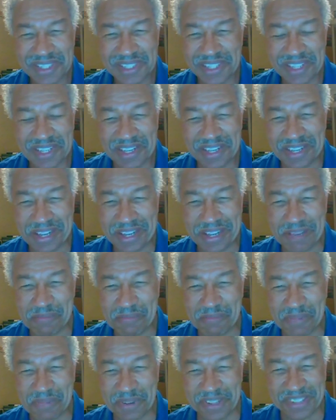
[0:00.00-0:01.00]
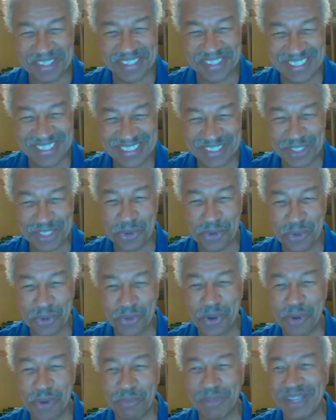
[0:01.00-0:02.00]
Um, don't
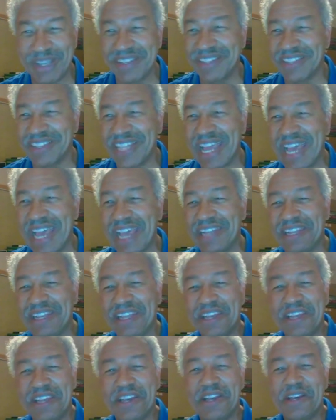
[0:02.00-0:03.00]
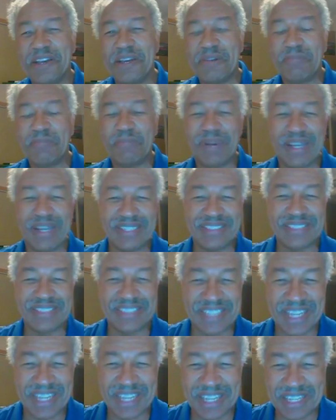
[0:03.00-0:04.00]
quote me on that.
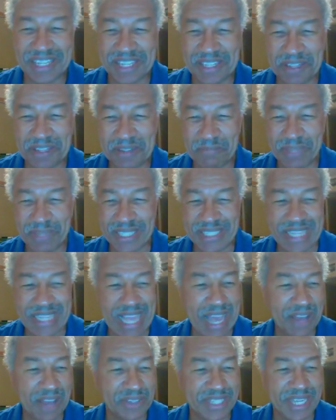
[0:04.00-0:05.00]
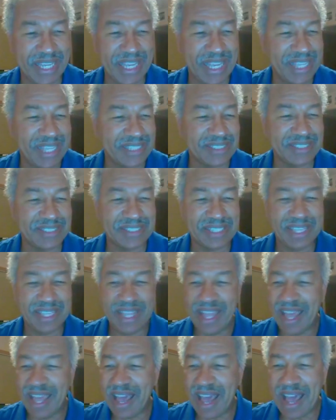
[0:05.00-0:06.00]
But nowadays,
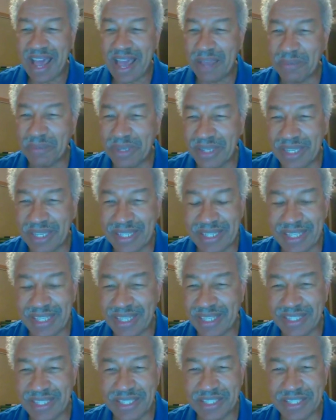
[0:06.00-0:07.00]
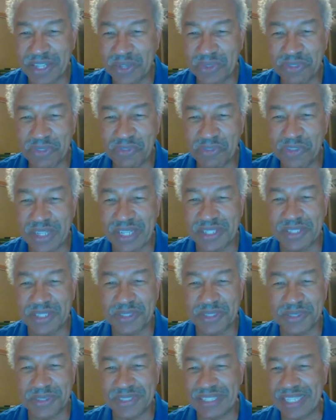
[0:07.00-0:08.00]
I mean, the
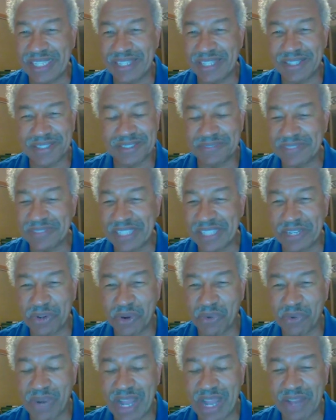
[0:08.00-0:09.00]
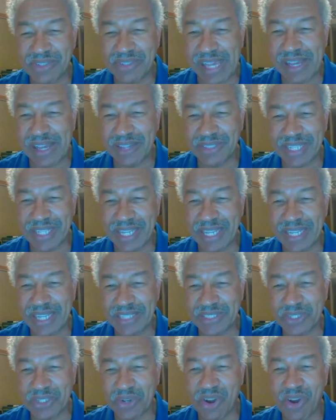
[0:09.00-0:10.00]
vehicles that are around
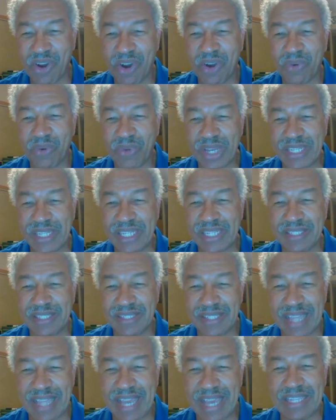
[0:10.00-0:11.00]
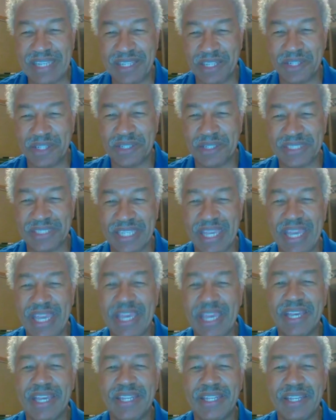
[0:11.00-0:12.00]
nowadays are already light years
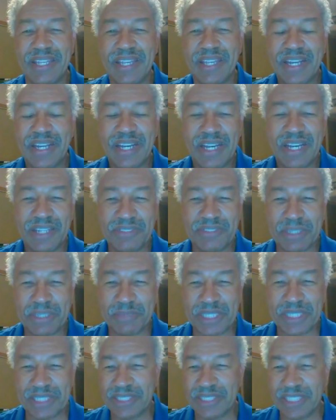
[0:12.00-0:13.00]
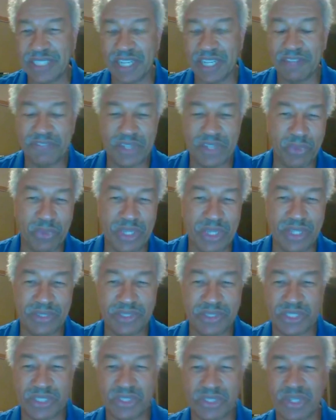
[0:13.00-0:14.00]
ahead of some of the stuff that we
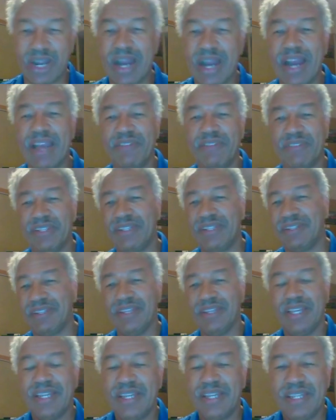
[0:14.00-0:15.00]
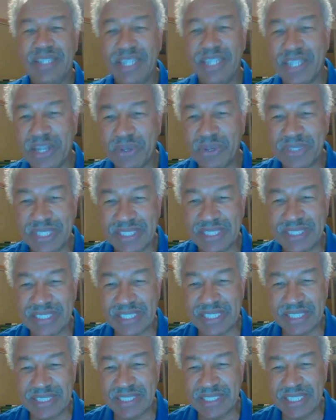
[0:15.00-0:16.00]
used to drive in the
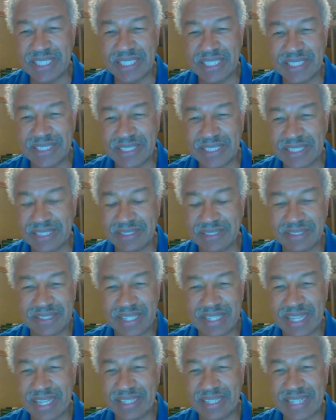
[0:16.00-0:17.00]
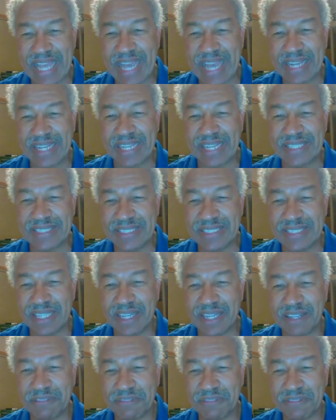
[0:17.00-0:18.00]
'60s and that kind of
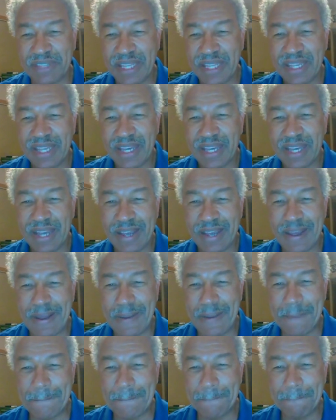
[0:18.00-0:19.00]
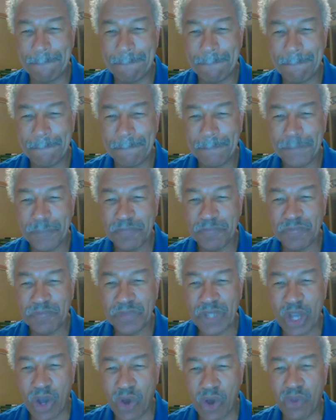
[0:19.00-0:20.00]
stuff. Um,
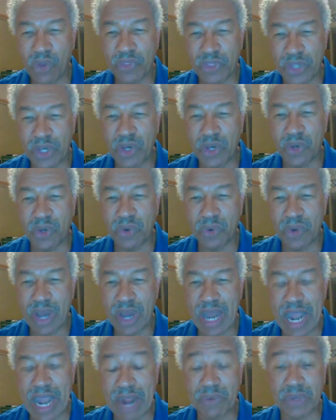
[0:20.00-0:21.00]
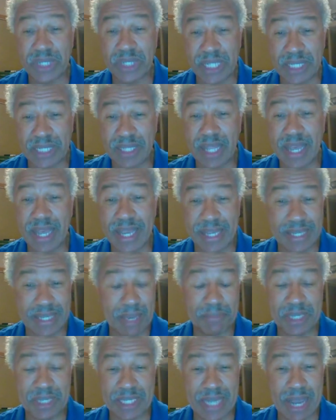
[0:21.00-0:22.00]
Although I
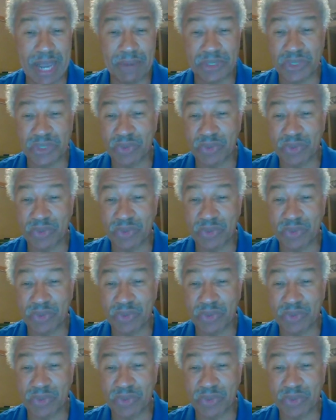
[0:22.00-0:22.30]
mean, I was